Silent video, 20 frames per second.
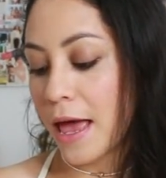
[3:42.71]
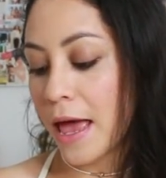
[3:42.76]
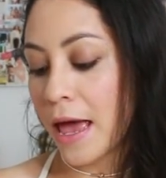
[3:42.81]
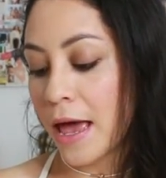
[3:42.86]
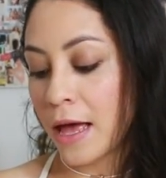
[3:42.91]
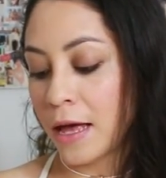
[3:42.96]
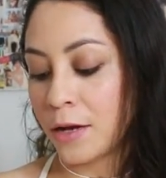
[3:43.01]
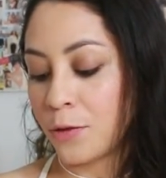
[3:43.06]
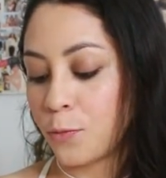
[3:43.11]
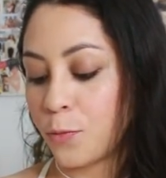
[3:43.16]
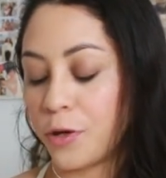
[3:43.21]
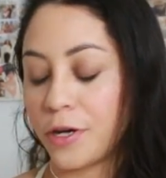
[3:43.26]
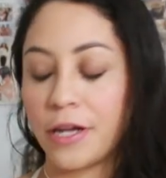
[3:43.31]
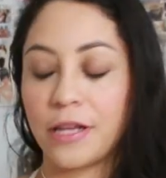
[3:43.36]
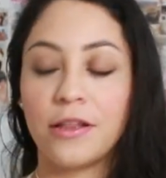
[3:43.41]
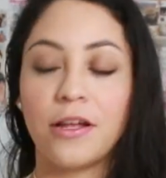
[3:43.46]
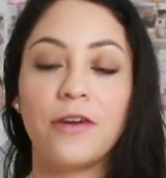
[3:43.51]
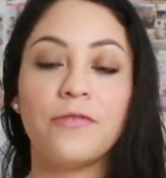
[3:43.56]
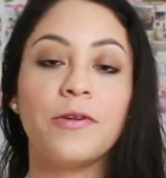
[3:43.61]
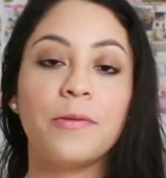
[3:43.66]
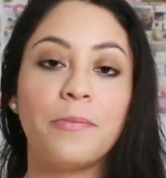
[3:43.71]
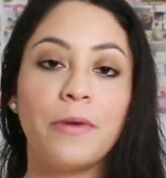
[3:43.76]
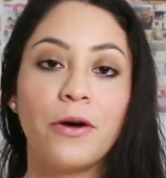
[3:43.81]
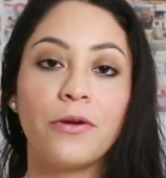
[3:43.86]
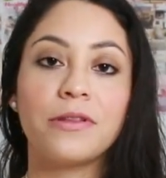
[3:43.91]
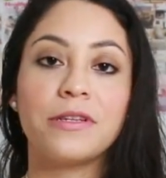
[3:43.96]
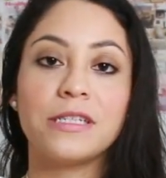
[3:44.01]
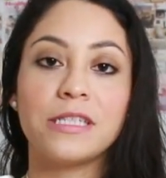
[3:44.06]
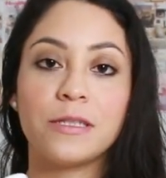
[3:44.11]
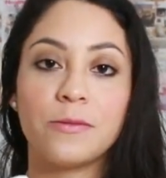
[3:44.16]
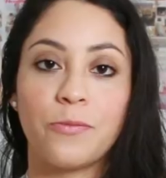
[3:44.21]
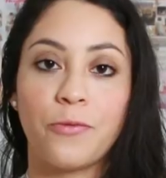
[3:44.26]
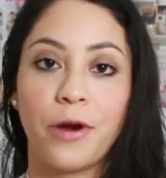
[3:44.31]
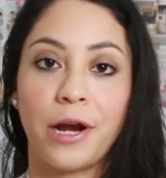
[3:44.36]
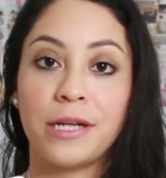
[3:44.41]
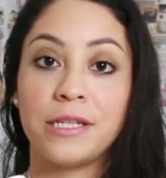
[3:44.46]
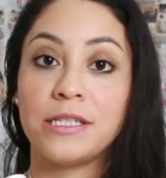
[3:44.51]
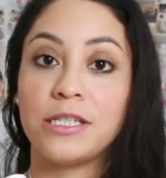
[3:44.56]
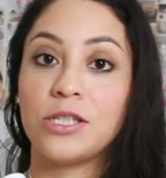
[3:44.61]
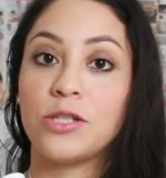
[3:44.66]
and what I love about this
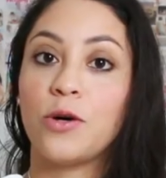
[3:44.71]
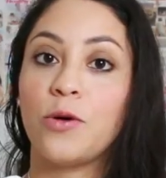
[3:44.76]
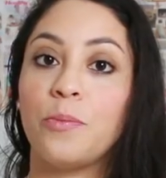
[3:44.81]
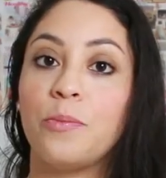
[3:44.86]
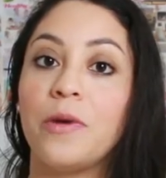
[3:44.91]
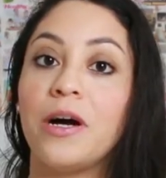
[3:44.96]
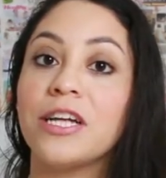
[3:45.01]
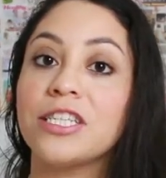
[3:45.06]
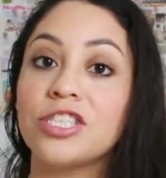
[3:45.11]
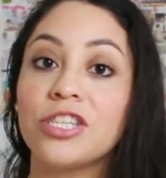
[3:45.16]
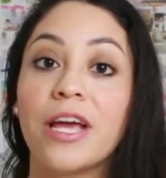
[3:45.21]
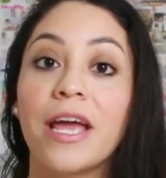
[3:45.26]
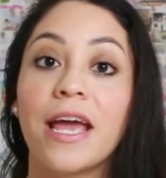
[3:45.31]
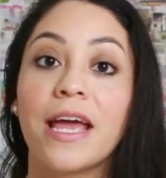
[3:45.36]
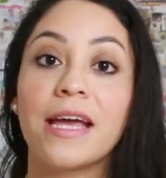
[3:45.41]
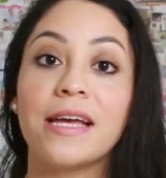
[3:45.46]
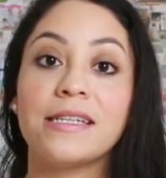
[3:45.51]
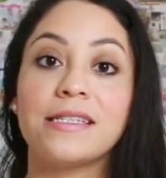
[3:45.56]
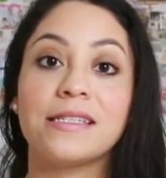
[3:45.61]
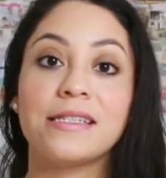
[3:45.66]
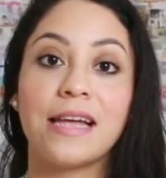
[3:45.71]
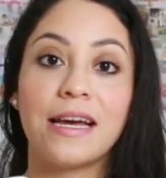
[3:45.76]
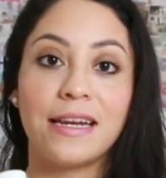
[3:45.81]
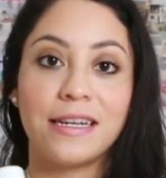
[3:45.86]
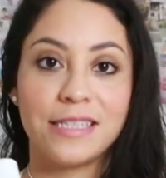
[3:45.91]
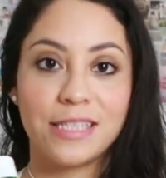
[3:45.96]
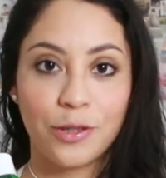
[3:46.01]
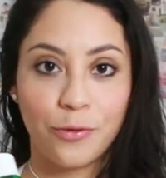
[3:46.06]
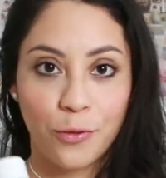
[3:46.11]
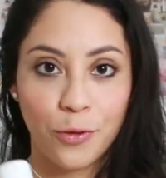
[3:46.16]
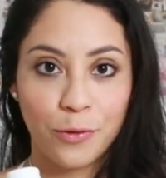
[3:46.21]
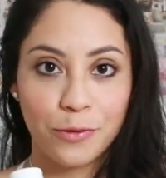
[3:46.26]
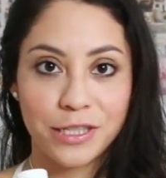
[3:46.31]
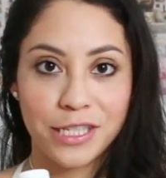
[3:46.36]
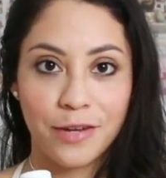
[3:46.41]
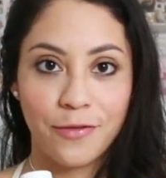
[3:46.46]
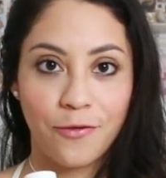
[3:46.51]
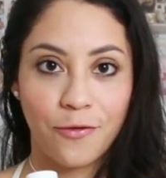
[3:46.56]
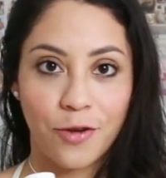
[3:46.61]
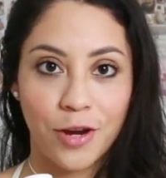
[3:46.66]
brand so much is that it's
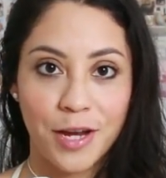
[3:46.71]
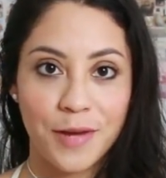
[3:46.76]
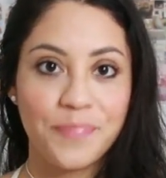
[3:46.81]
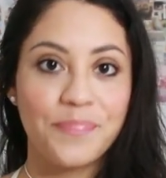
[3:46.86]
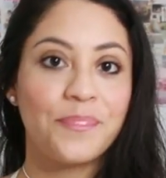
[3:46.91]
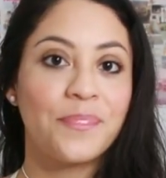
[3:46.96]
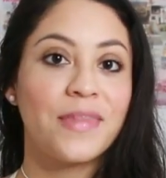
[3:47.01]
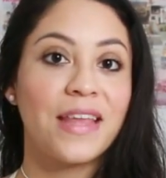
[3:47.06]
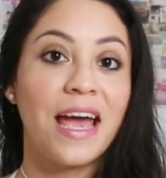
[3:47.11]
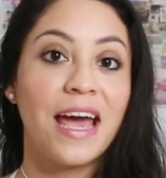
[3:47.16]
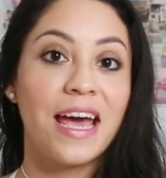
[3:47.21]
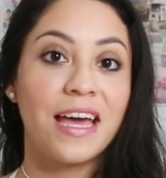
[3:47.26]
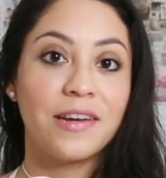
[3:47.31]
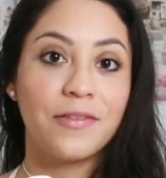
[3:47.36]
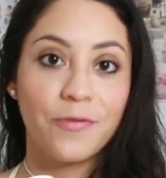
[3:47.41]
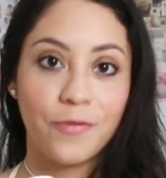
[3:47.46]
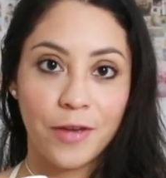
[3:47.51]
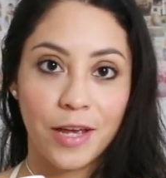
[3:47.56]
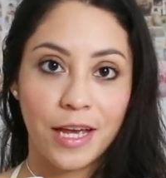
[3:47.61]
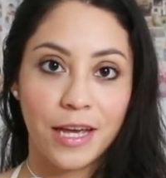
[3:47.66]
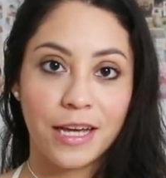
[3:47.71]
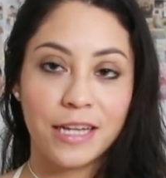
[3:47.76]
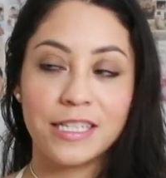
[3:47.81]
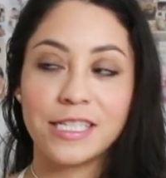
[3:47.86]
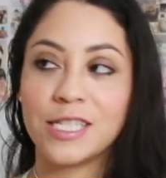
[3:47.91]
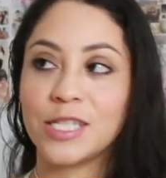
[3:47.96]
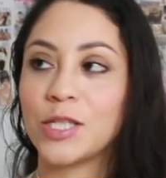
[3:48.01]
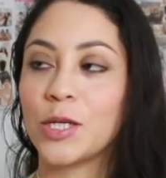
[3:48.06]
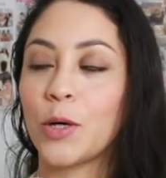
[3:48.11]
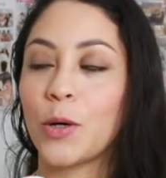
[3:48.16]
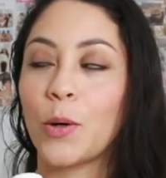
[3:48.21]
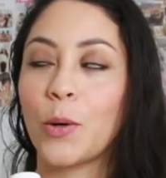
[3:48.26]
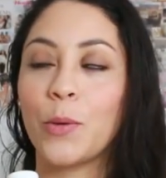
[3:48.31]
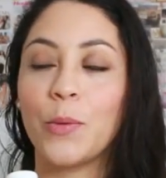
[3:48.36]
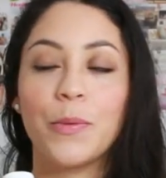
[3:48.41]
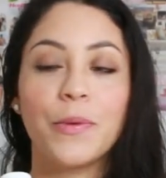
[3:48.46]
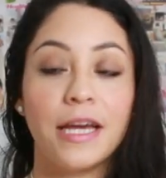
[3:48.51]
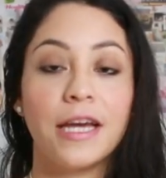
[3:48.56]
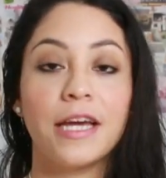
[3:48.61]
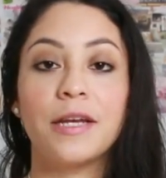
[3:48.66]
cruelty free and vegan
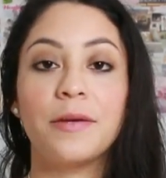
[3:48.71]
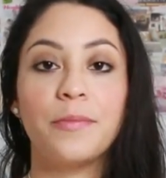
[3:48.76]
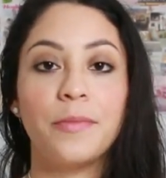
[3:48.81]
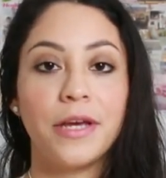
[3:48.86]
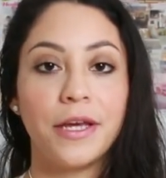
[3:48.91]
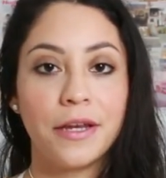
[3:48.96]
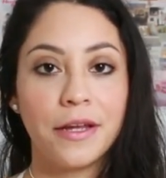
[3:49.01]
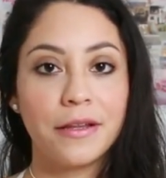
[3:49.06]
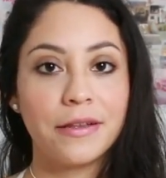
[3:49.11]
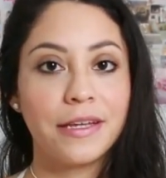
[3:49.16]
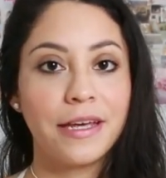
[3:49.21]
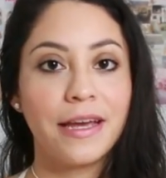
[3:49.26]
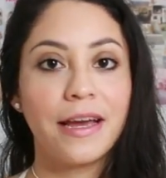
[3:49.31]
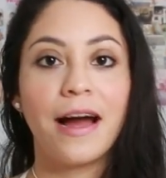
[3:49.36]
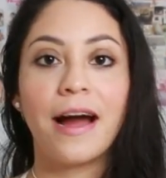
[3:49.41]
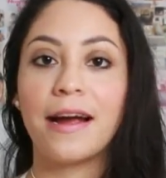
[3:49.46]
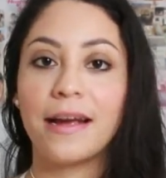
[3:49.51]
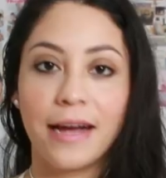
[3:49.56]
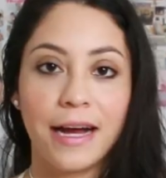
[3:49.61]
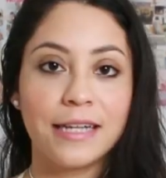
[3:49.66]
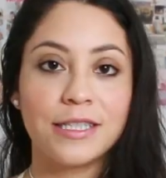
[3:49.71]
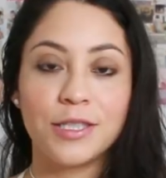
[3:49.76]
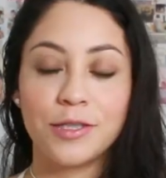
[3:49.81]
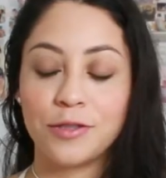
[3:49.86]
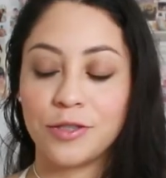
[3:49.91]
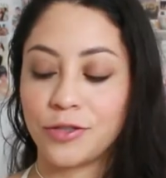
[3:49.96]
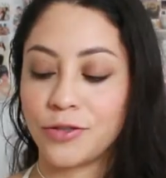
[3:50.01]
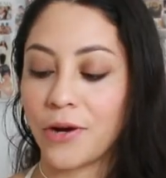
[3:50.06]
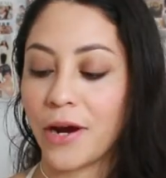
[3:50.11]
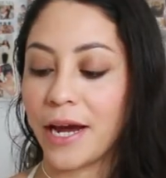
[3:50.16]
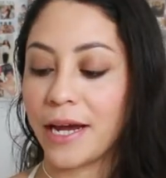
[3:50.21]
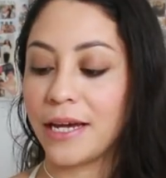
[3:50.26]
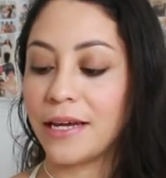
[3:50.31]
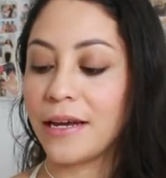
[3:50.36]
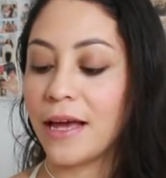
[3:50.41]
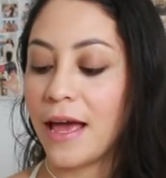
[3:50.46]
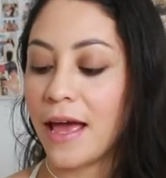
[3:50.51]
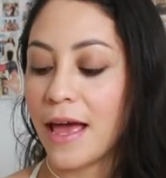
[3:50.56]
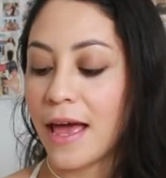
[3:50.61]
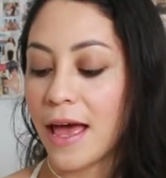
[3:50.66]
so immediately I had to try
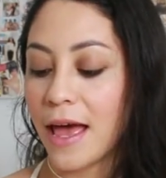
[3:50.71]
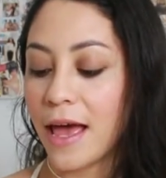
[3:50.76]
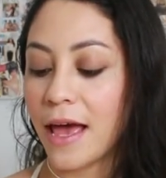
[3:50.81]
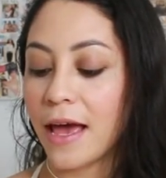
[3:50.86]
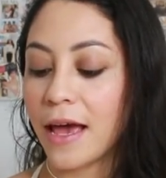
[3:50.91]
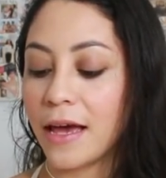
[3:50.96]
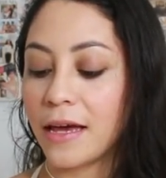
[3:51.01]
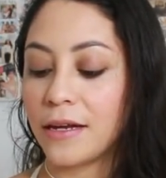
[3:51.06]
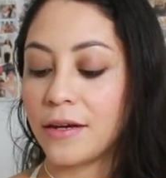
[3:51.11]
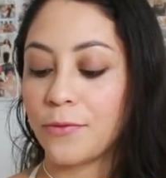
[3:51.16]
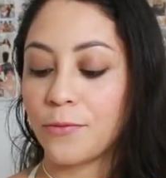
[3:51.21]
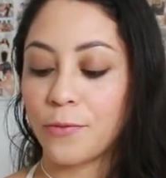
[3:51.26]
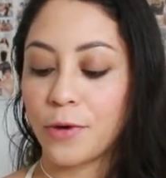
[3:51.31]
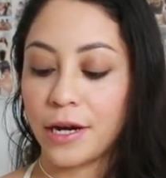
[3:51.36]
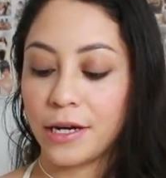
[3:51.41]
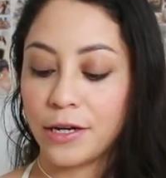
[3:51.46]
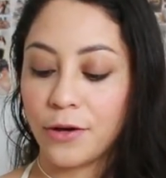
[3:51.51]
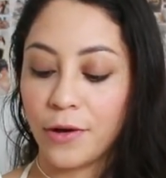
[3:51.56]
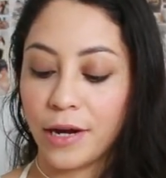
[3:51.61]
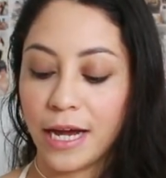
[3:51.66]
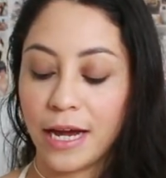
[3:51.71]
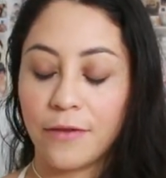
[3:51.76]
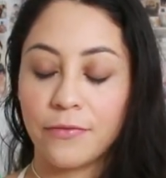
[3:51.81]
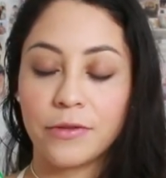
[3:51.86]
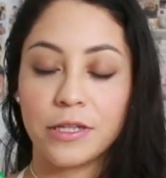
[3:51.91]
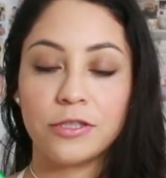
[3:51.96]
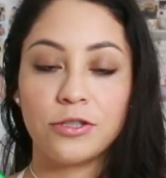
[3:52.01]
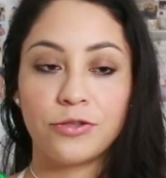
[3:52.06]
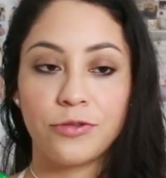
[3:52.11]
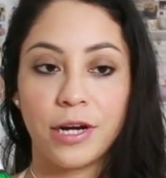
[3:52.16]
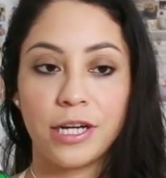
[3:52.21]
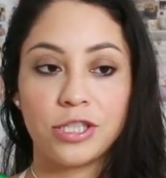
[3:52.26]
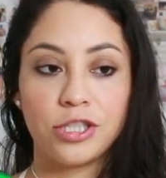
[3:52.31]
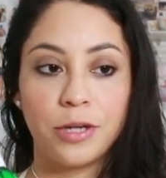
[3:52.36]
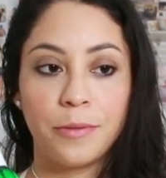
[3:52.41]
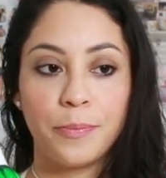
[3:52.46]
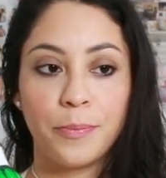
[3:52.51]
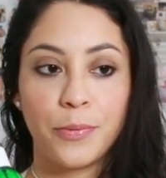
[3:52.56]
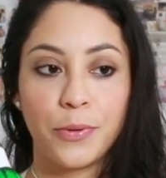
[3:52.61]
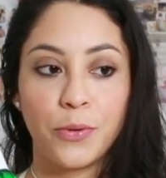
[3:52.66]
it and right now I have the dry
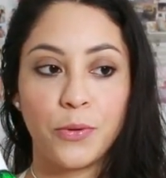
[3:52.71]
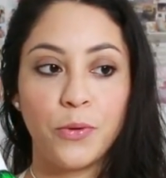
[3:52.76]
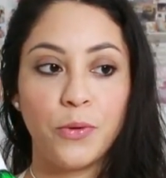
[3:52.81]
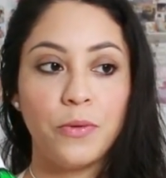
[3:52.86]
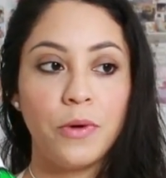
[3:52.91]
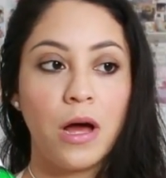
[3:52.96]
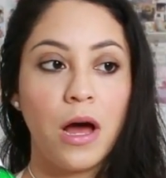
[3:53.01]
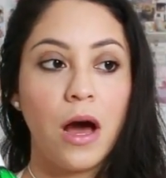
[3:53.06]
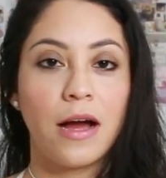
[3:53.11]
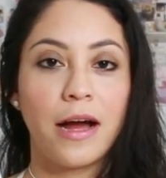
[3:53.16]
shampoo.